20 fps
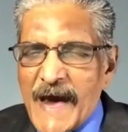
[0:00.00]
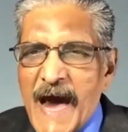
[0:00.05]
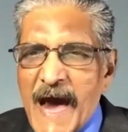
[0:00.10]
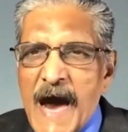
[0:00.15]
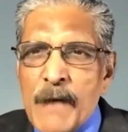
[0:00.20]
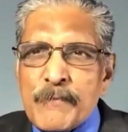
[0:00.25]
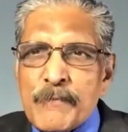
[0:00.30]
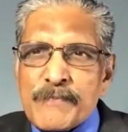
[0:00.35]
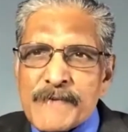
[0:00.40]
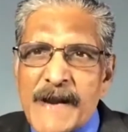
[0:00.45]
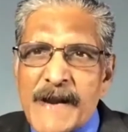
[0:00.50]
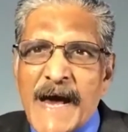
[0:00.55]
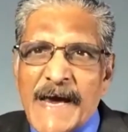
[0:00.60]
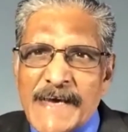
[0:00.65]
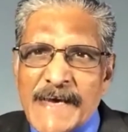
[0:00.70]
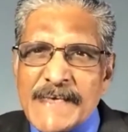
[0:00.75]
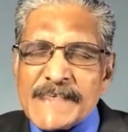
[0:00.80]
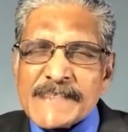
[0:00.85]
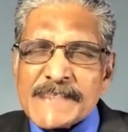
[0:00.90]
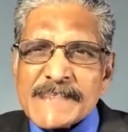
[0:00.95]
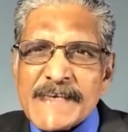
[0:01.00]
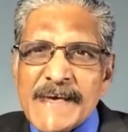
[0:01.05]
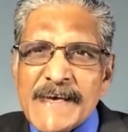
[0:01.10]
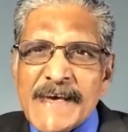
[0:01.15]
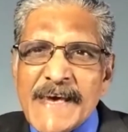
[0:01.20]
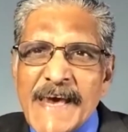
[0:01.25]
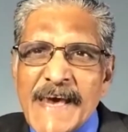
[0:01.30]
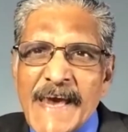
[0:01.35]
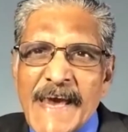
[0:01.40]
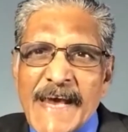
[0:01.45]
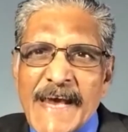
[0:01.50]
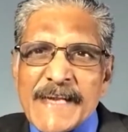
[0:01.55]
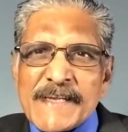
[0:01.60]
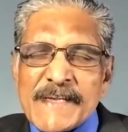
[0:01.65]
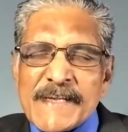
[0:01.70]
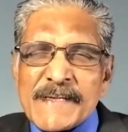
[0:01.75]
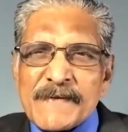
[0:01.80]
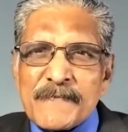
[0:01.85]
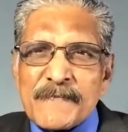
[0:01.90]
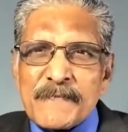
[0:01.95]
a price. It
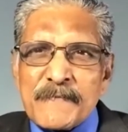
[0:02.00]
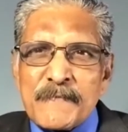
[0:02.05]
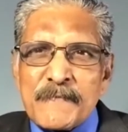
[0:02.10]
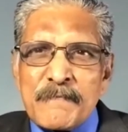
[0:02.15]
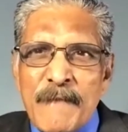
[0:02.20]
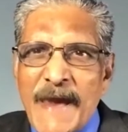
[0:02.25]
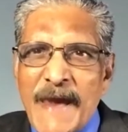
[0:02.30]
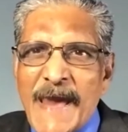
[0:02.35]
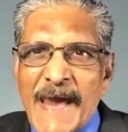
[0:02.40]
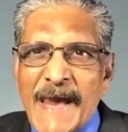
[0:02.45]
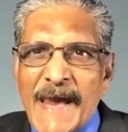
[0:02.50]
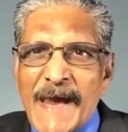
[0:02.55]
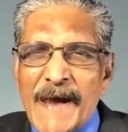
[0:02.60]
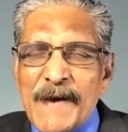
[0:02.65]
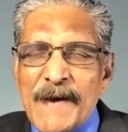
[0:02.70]
may